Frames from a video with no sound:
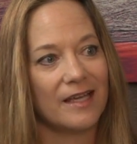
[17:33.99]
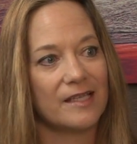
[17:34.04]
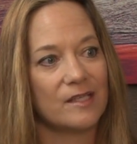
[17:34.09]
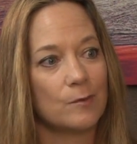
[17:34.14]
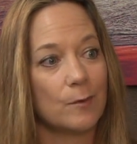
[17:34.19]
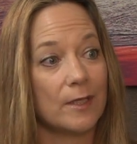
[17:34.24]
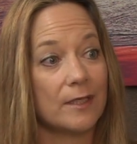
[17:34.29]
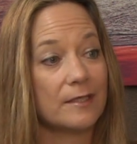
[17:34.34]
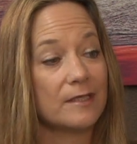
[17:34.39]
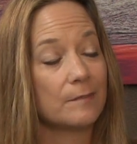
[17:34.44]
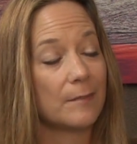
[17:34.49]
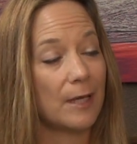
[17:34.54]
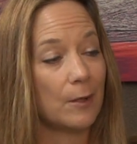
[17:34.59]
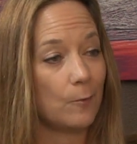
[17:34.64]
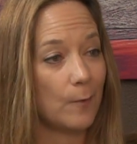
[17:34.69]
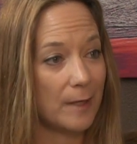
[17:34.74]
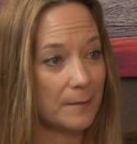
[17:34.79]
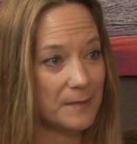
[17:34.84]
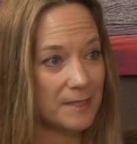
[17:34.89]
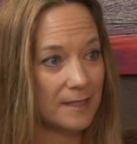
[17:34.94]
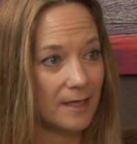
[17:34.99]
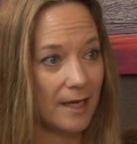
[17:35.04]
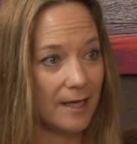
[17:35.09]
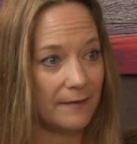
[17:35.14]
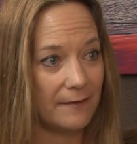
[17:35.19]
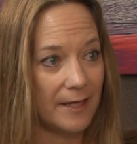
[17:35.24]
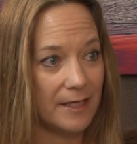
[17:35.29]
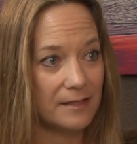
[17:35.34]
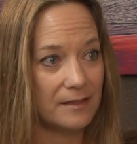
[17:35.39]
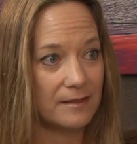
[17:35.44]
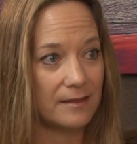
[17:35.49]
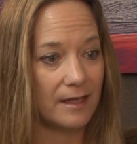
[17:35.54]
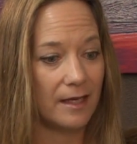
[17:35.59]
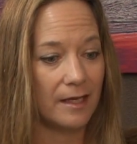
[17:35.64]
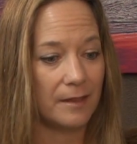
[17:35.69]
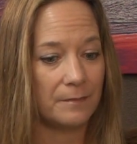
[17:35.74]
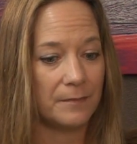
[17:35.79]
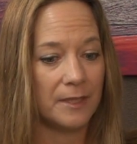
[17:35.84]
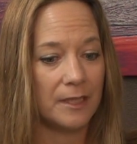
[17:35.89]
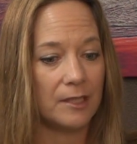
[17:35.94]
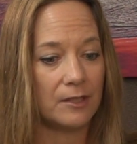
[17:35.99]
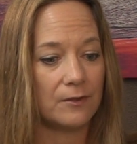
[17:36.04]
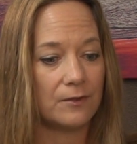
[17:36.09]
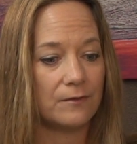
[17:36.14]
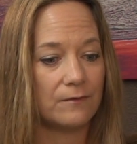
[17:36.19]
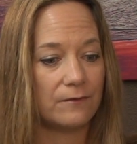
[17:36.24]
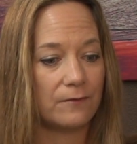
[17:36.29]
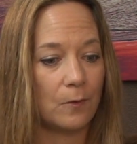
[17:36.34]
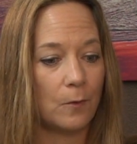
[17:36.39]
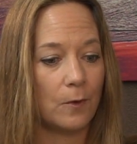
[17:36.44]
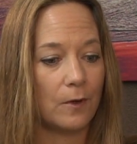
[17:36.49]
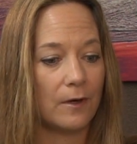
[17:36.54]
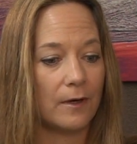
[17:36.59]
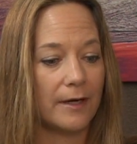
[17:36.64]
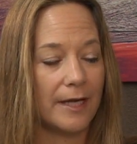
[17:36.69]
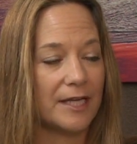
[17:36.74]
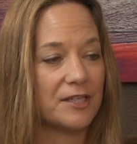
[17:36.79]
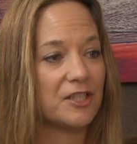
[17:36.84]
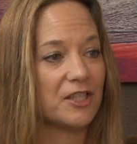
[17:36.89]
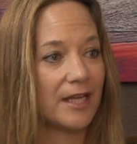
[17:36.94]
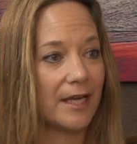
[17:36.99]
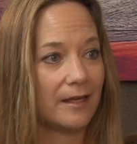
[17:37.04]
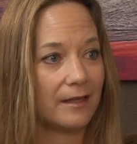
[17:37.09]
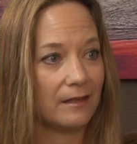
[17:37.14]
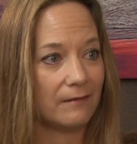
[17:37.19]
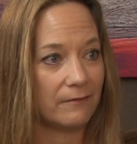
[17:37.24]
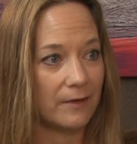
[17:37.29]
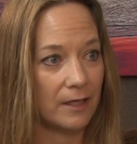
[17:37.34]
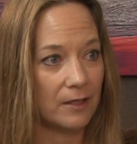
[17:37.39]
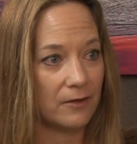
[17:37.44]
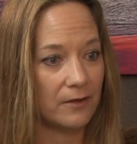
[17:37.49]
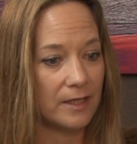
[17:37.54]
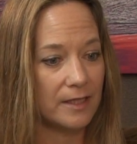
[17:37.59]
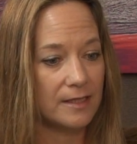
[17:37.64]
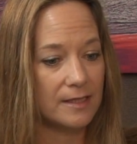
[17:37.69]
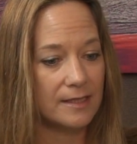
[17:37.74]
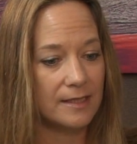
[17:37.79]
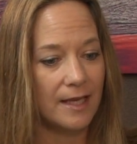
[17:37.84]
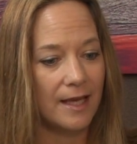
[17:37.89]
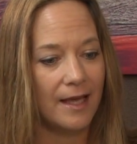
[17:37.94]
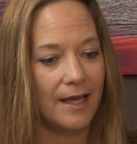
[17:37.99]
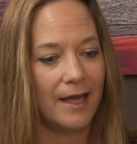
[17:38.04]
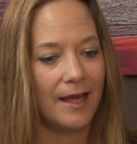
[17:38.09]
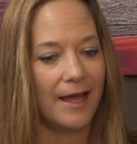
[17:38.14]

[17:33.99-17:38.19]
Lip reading: as well as my website that's geared for educating veterans.